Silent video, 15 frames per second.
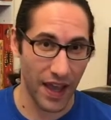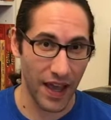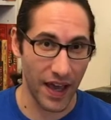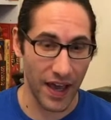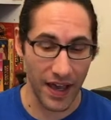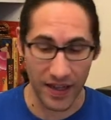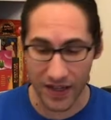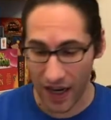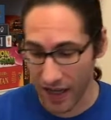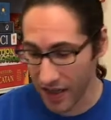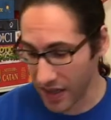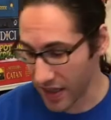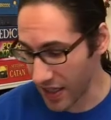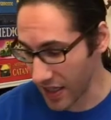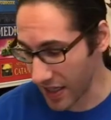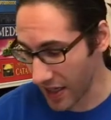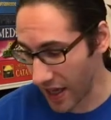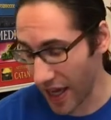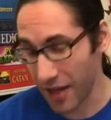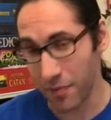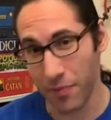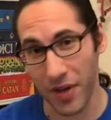I think
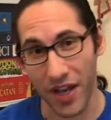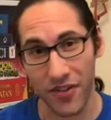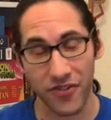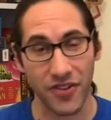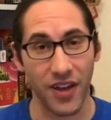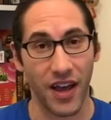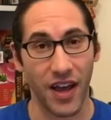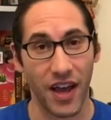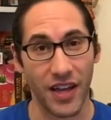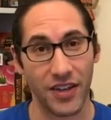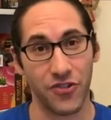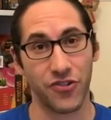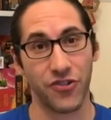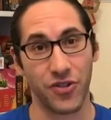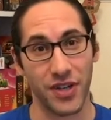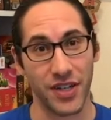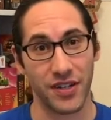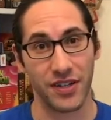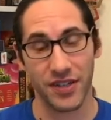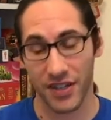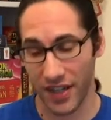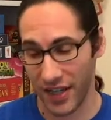at best I enjoy it.
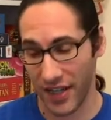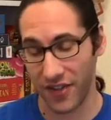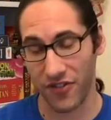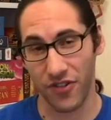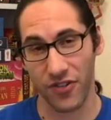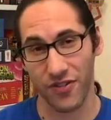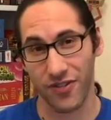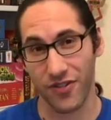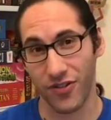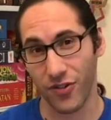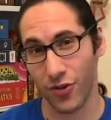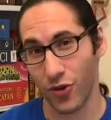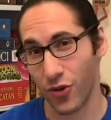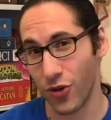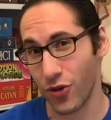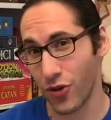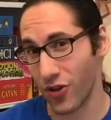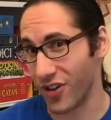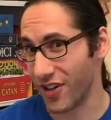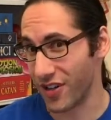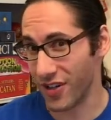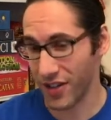It's
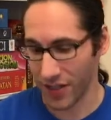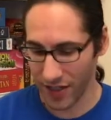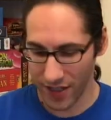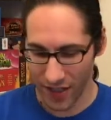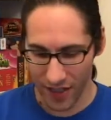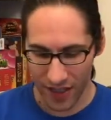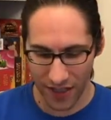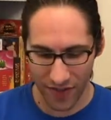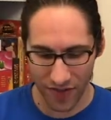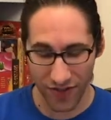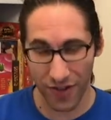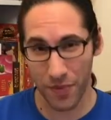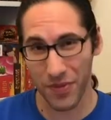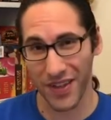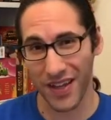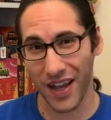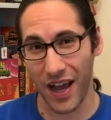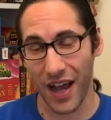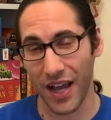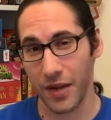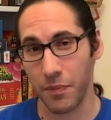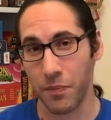good. It's something
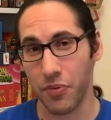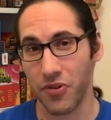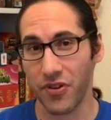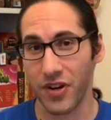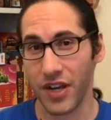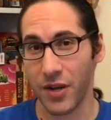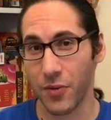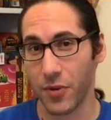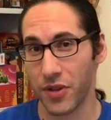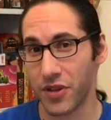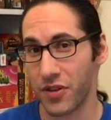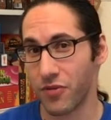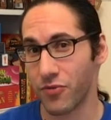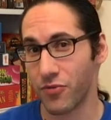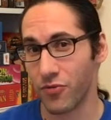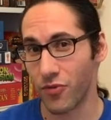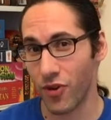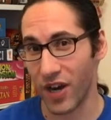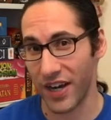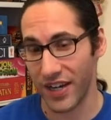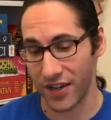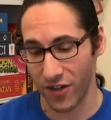I'd play with the
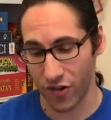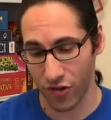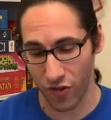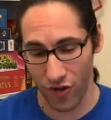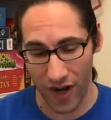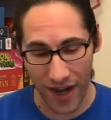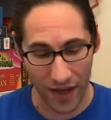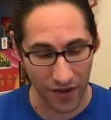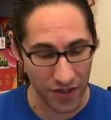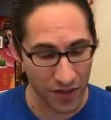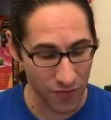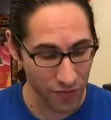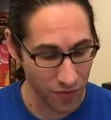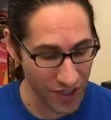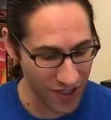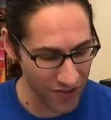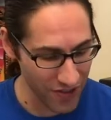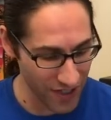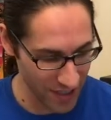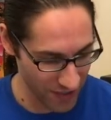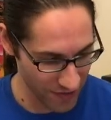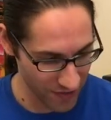right crowd, and the
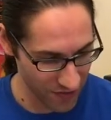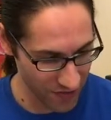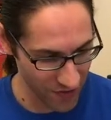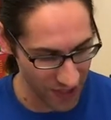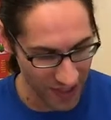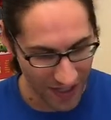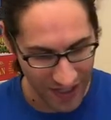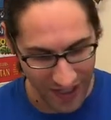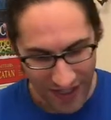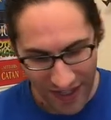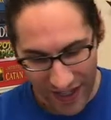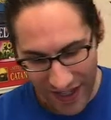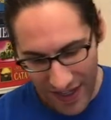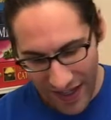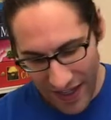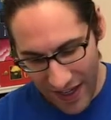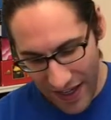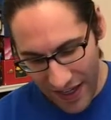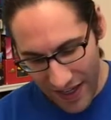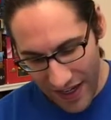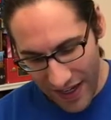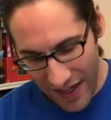reason is
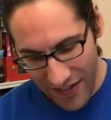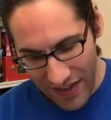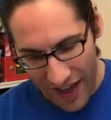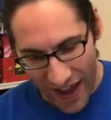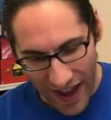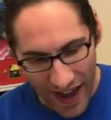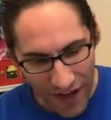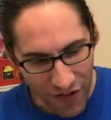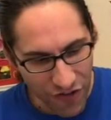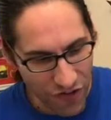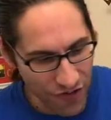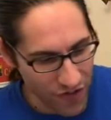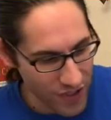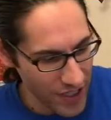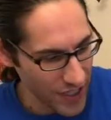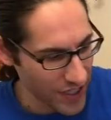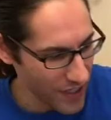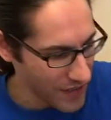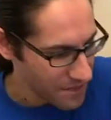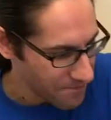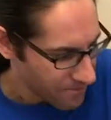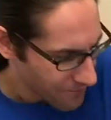it's
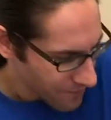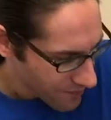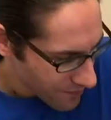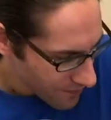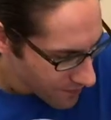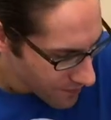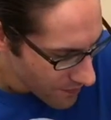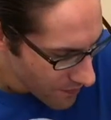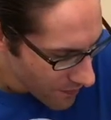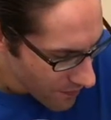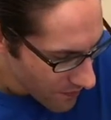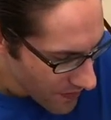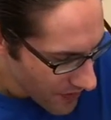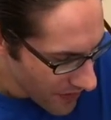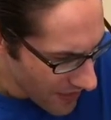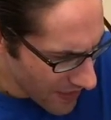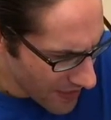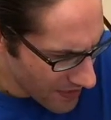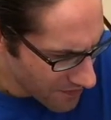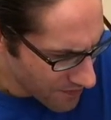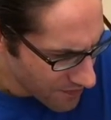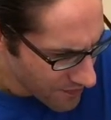actually
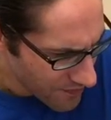how